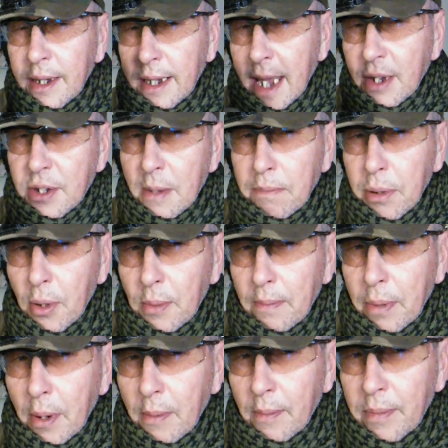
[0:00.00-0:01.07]
gets the
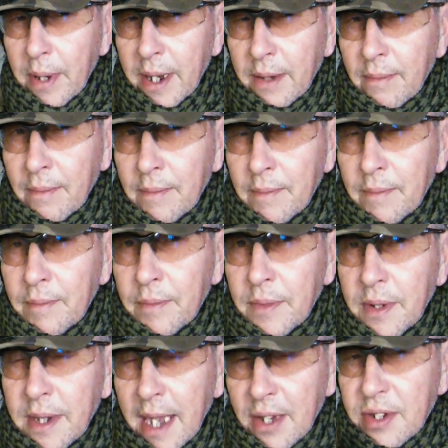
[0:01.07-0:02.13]
blood pumping,
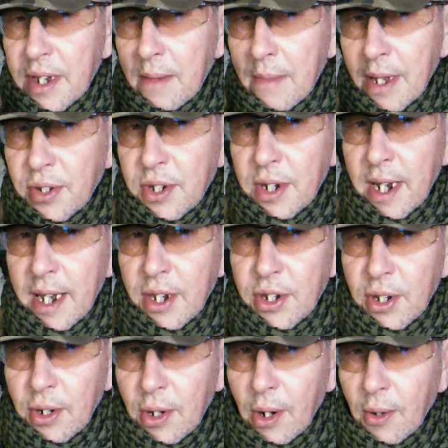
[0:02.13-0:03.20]
gets the
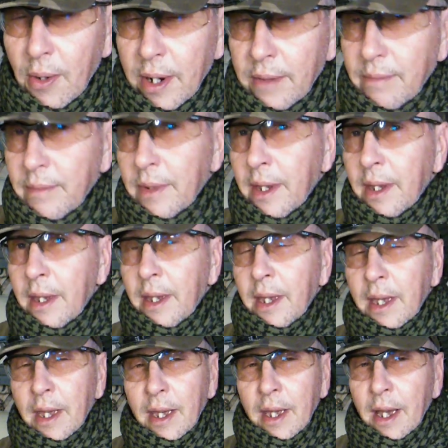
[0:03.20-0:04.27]
imagination going,
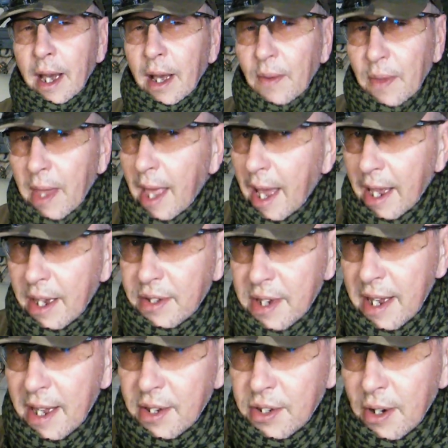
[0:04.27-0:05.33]
and that is
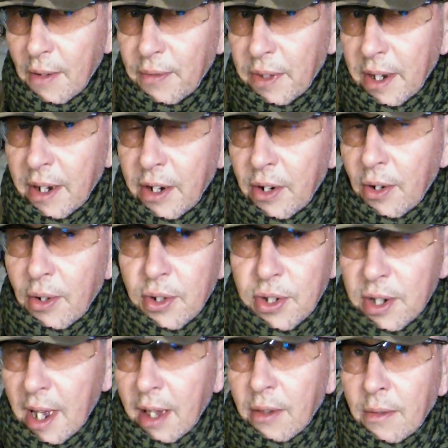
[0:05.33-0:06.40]
airsoft in a
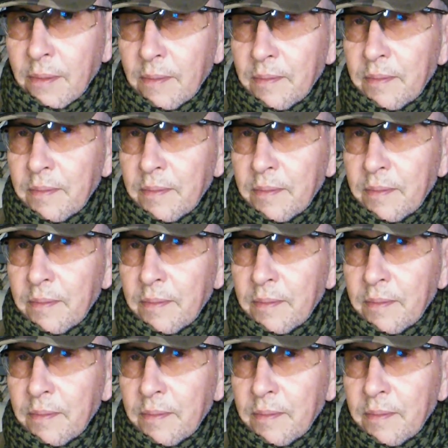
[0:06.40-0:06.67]
nutshell.